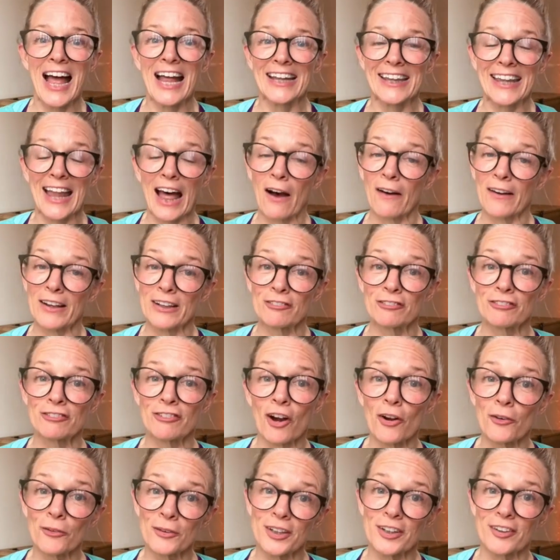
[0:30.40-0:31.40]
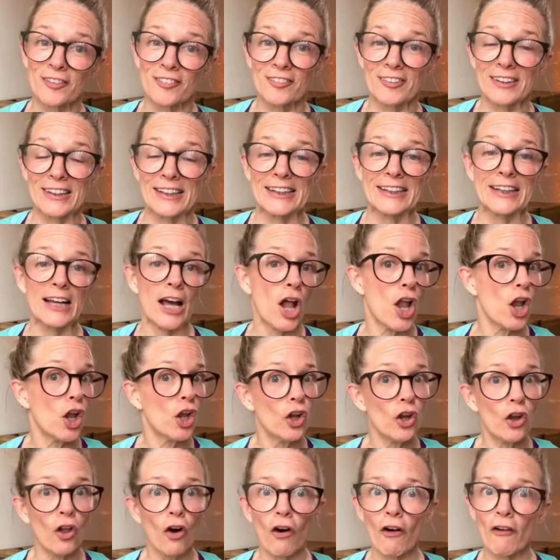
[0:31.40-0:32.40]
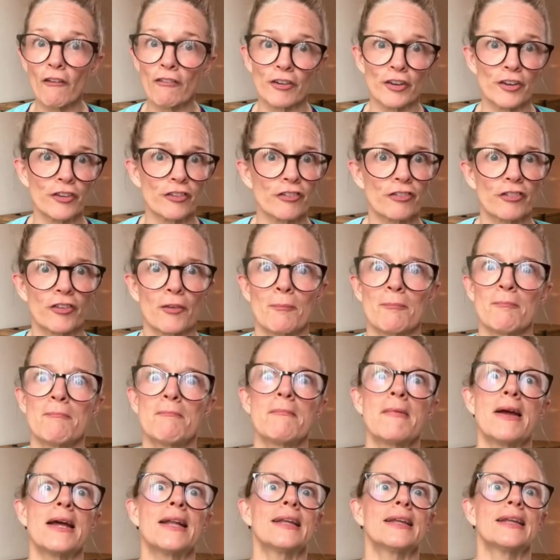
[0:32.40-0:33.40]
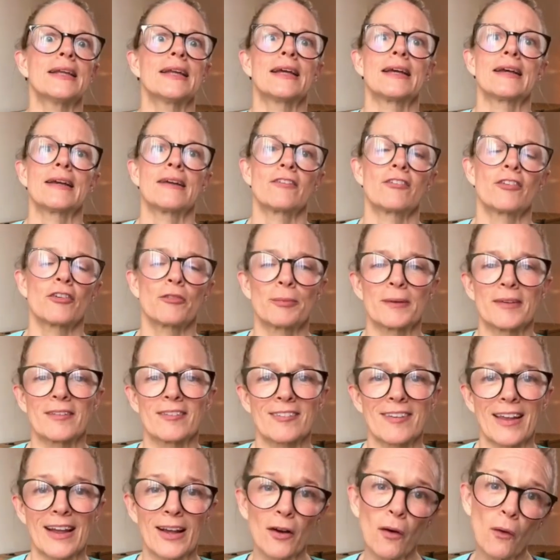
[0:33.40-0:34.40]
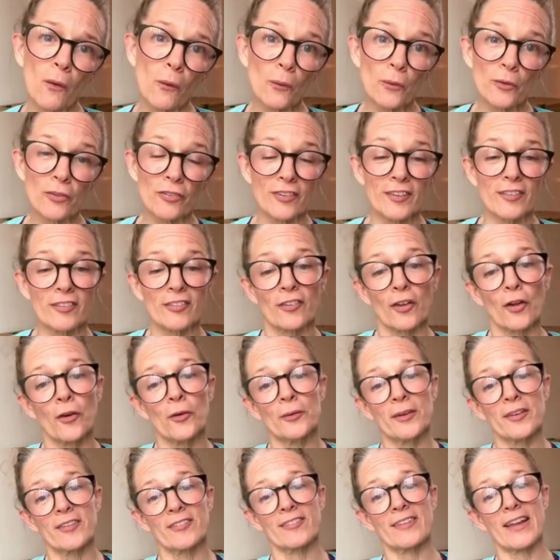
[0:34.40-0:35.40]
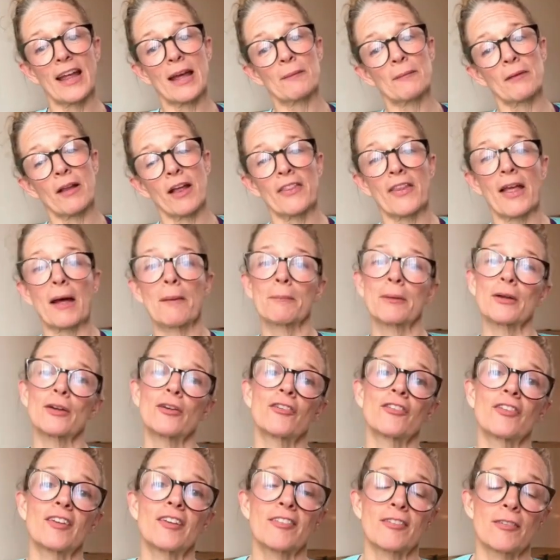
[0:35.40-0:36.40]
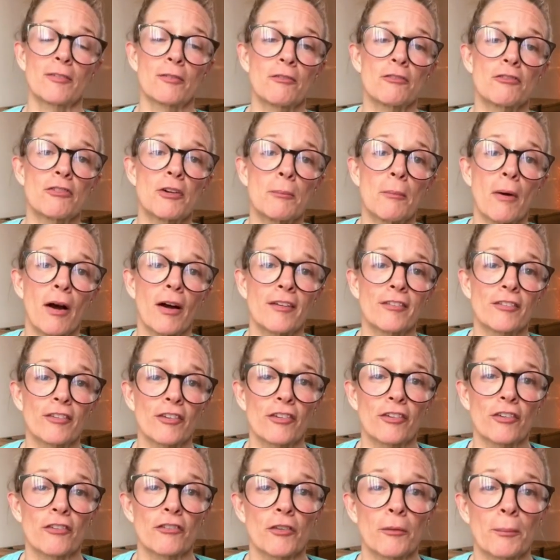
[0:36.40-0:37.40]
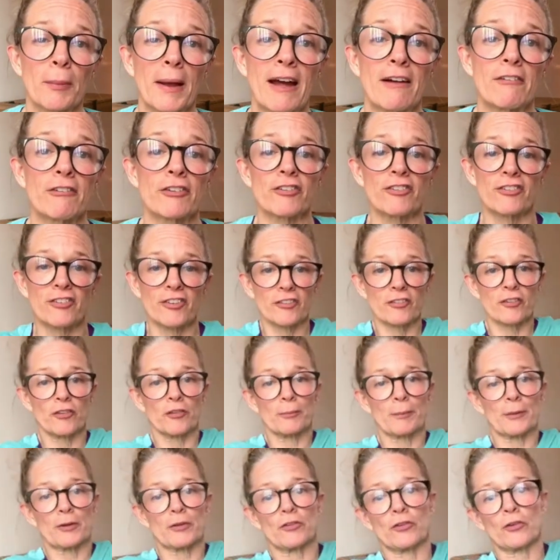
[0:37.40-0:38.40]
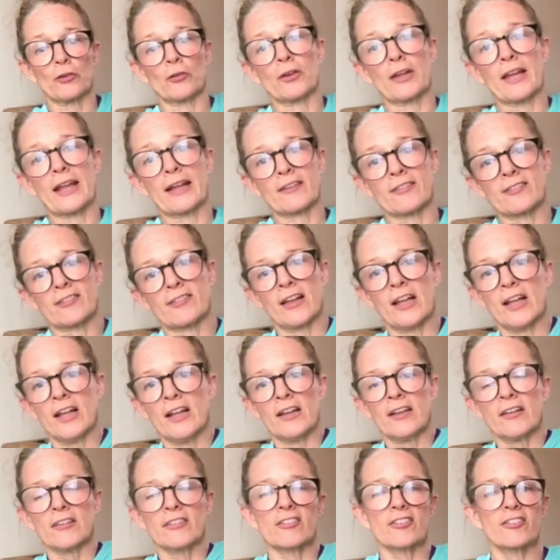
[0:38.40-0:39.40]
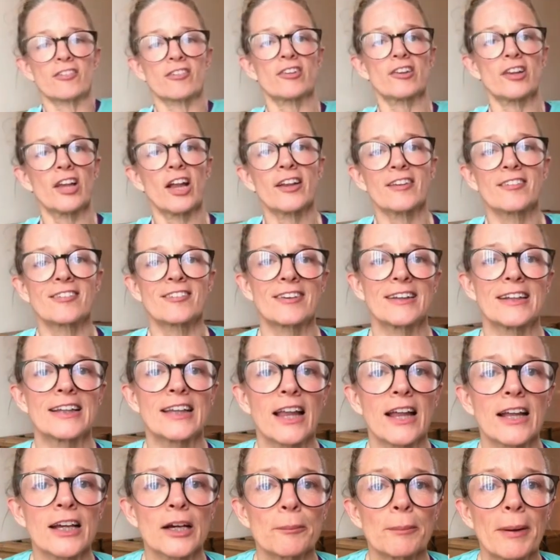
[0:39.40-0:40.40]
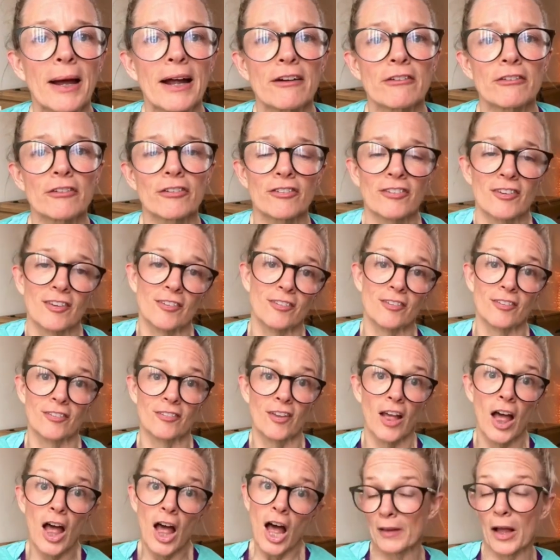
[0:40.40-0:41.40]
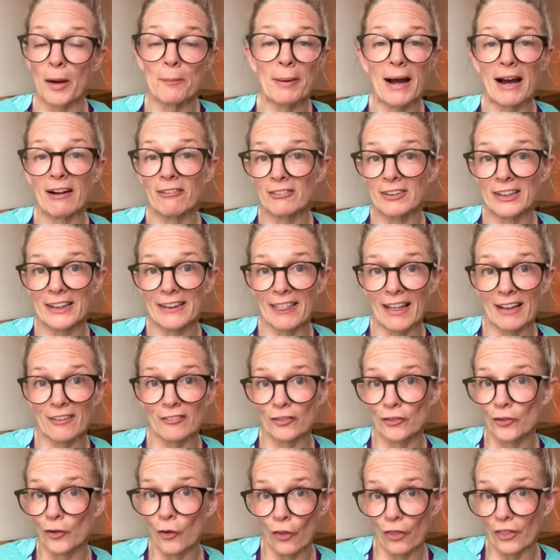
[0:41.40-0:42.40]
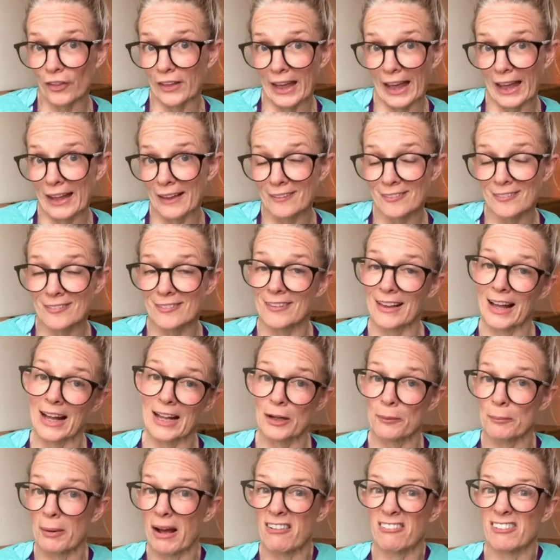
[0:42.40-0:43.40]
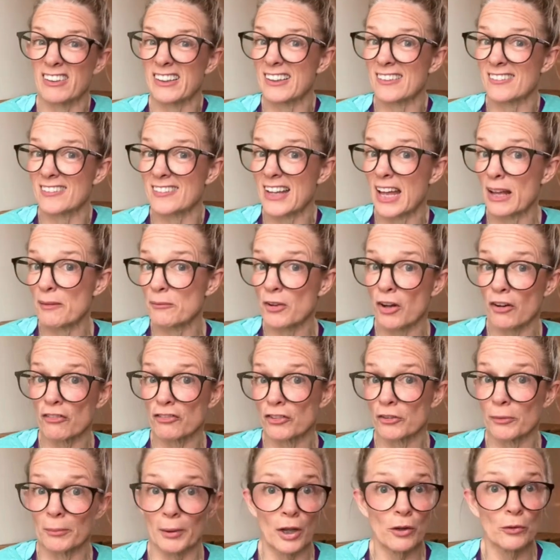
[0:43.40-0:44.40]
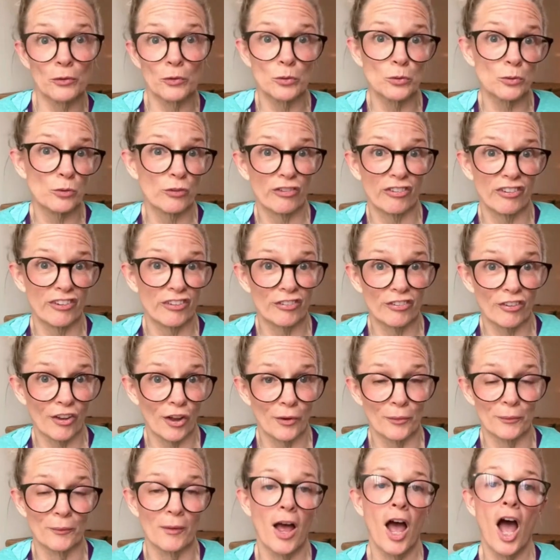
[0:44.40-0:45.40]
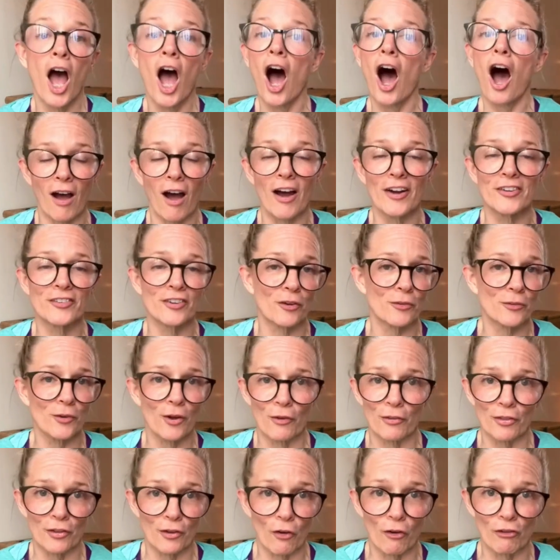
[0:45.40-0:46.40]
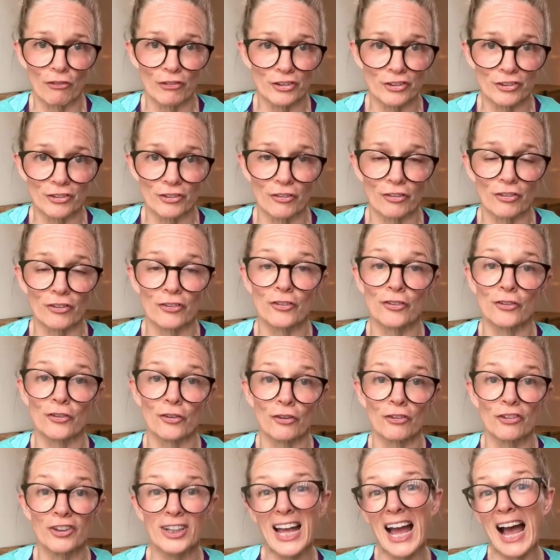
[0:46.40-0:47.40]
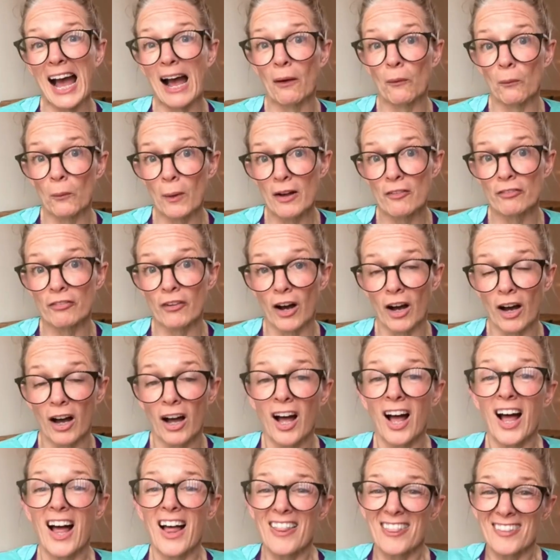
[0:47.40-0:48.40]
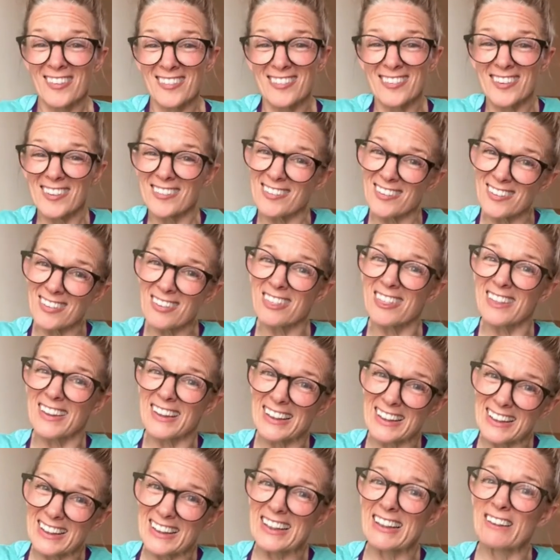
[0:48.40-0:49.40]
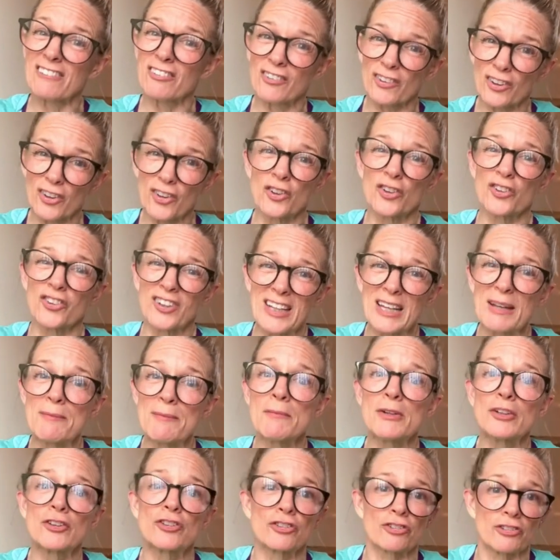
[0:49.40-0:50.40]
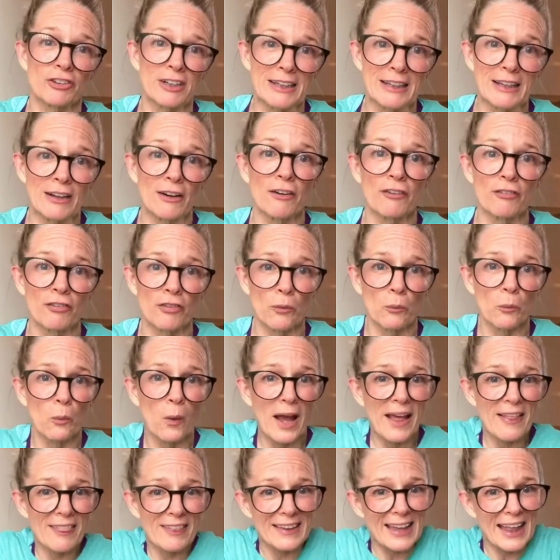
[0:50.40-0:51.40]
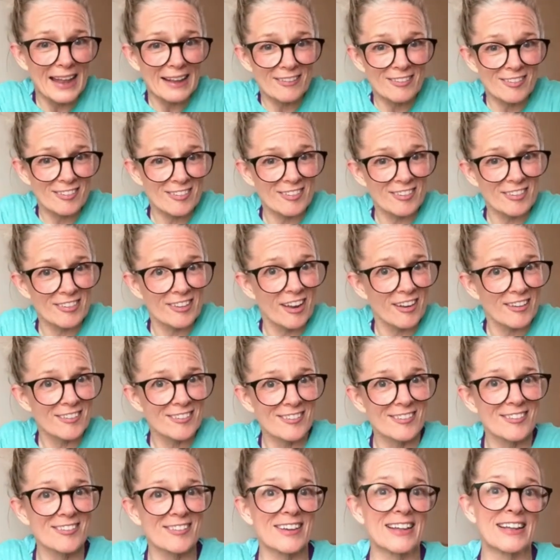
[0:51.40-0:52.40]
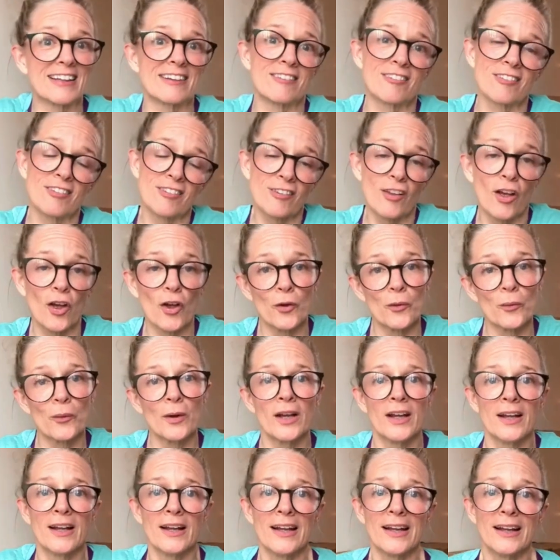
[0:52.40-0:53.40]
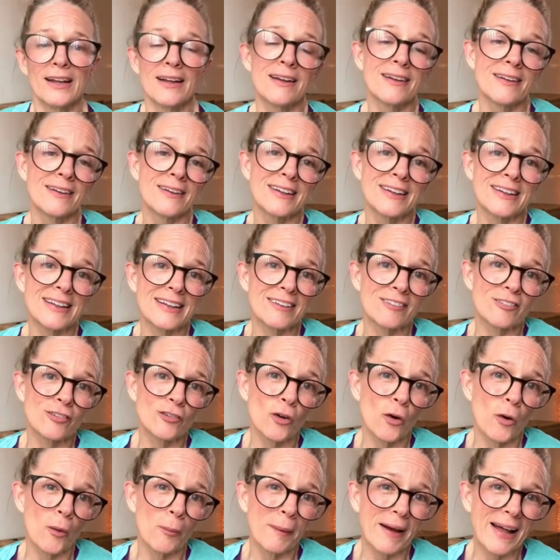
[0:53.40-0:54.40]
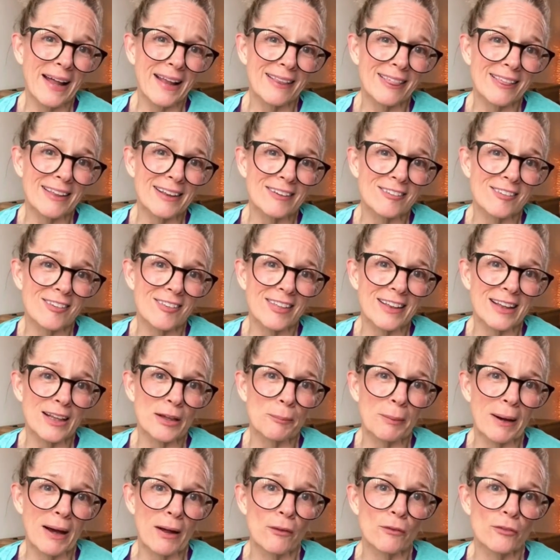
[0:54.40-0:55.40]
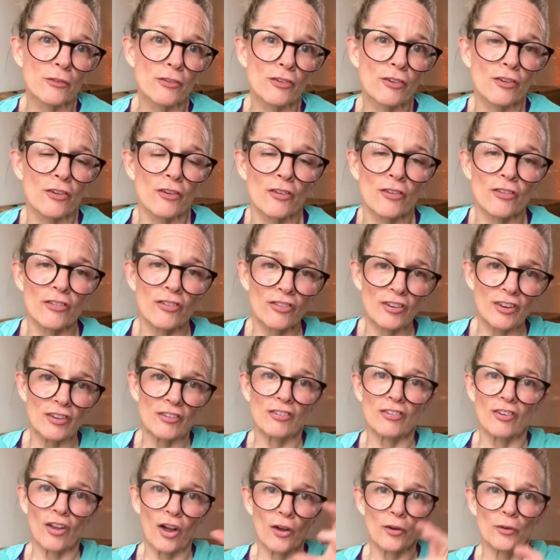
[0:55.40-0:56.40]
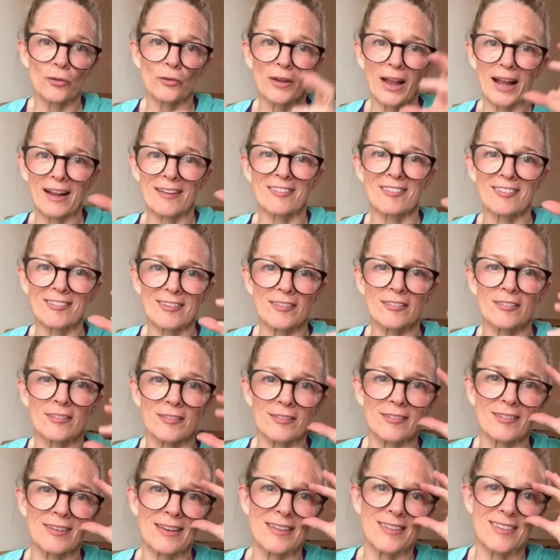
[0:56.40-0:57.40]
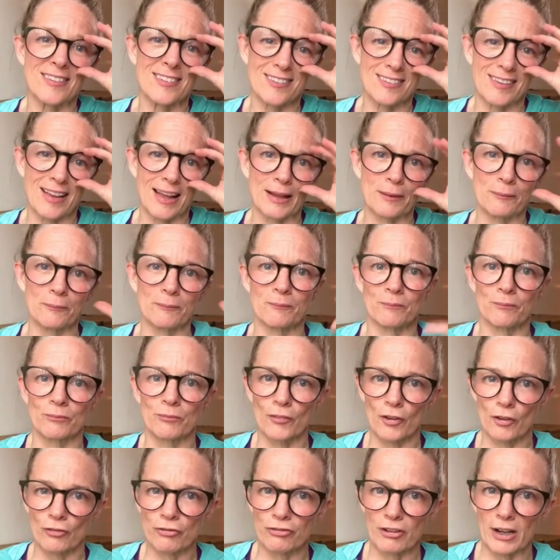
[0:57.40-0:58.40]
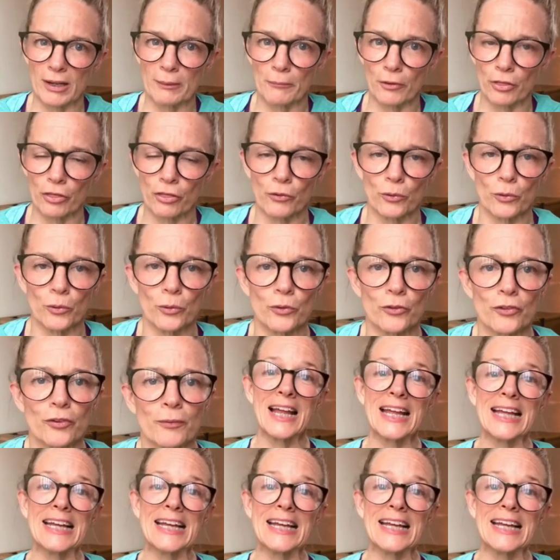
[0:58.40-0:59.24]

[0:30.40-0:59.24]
Now, erroneously, a lot of us for many years have been saying, oh, sissone is named like that because it reminds us of a pair of scissors because your legs slice in like a pair of scissors. Apparently that's not the case, and apparently it's named after a bloke called Sissones. I don't know the origin of the story. However, the scissors thing gives a good imagery of the way the leg slices in. So it's not a bad thing to think about sissone and scissors in the same frame of thought.